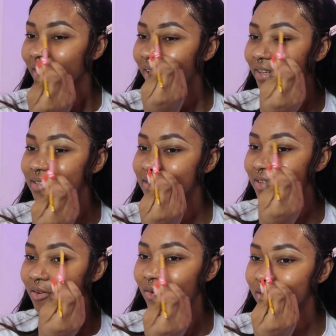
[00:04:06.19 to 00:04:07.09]
It is
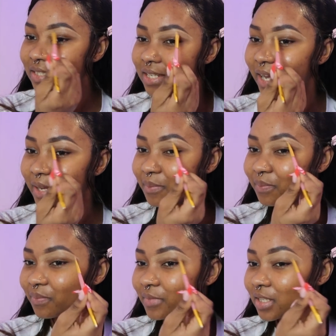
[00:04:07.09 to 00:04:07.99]
the only
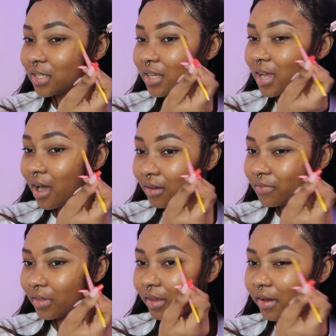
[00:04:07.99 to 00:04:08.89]
time out of
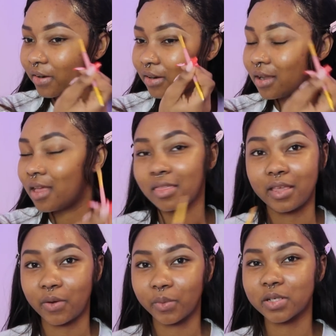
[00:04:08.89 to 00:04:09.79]
the year that
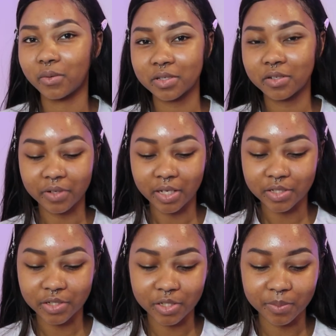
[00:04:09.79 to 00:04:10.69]
I wish I was in a
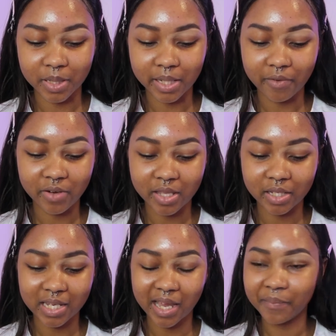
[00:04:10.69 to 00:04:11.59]
relationship. Like every other
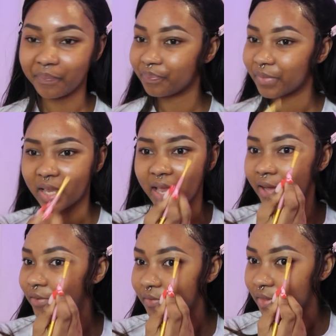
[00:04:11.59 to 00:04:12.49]
time, I
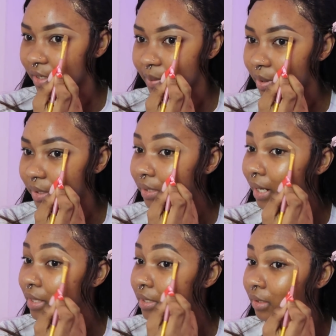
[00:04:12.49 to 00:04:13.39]
don't even think about it.
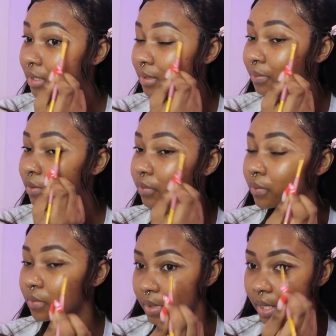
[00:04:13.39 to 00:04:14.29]
I think there's something wrong
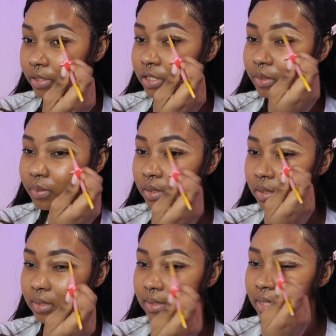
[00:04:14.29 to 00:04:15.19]
with me actually,
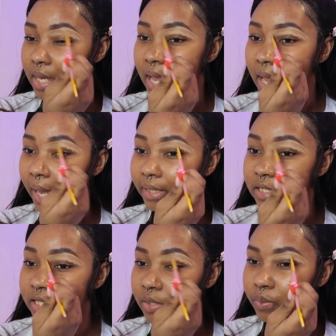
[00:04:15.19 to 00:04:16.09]
because I
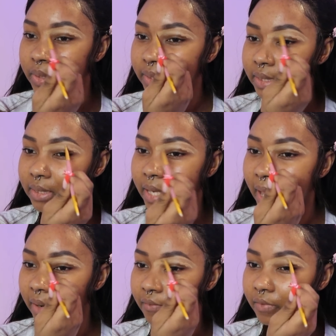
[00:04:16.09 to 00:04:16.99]
genuinely
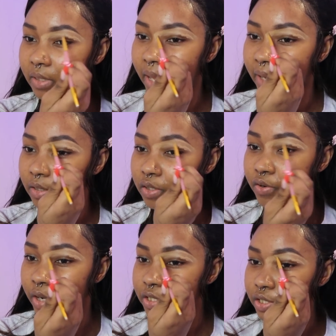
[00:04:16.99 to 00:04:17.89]
haven't had a
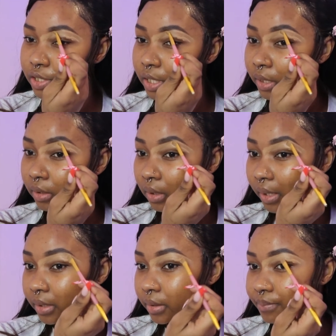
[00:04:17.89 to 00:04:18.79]
crush in
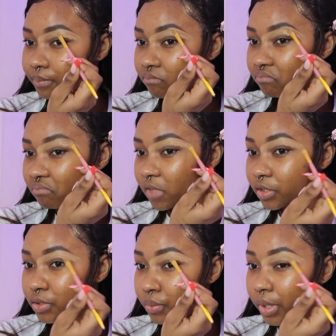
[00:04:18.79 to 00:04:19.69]
like
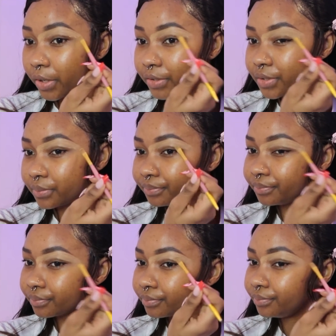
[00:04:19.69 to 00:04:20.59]
2 years.
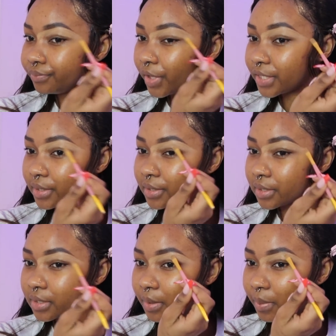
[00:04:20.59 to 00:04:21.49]
Since
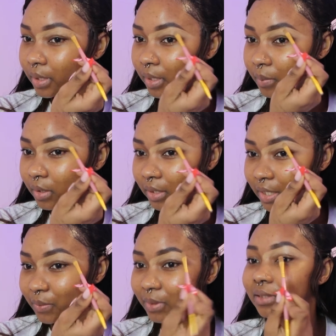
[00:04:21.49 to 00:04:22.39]
the pandemic,
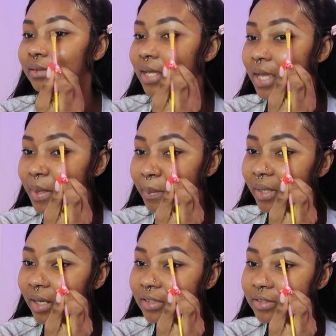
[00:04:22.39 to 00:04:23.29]
like when my
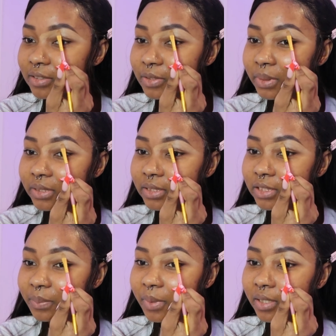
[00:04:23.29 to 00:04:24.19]
last
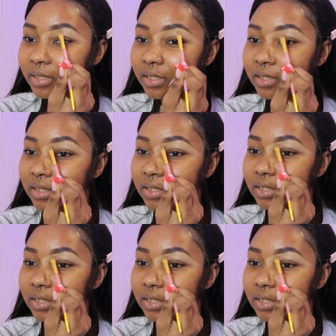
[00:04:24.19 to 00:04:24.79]
situationship ended.